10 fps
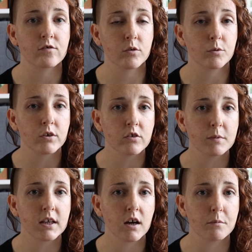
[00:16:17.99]
So I'm going to
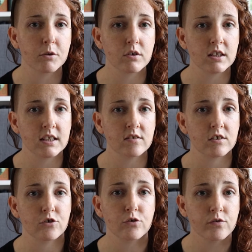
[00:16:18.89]
be uploading these
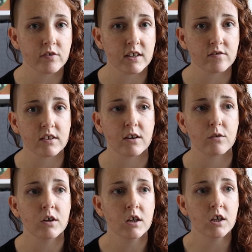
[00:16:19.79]
on Tuesdays now.